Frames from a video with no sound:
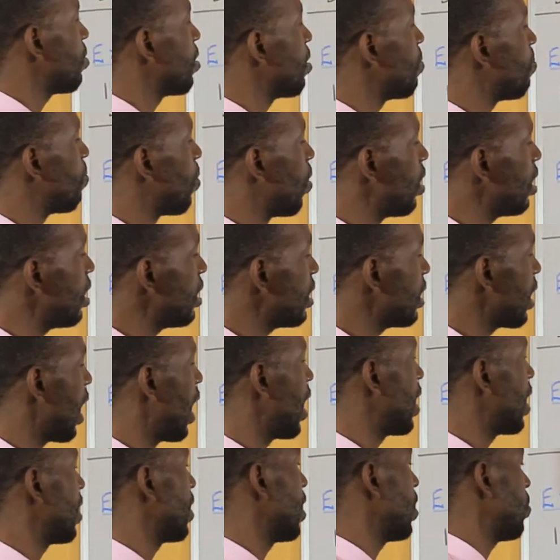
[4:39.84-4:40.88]
the boys,
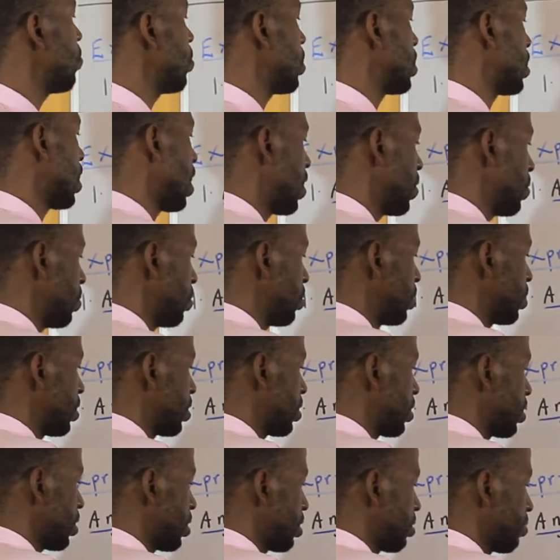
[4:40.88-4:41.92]
and then we shall
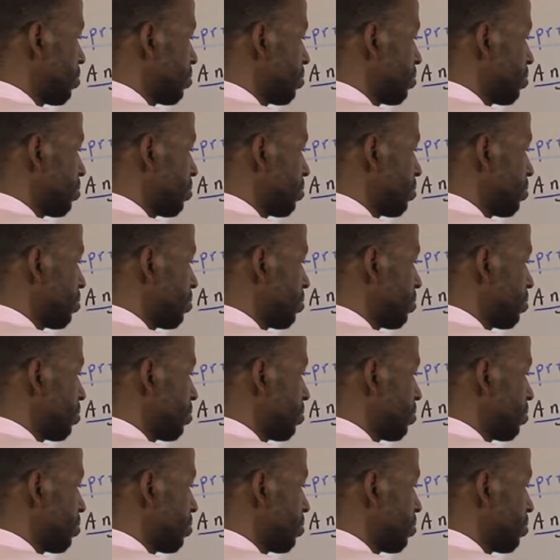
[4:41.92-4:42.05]
use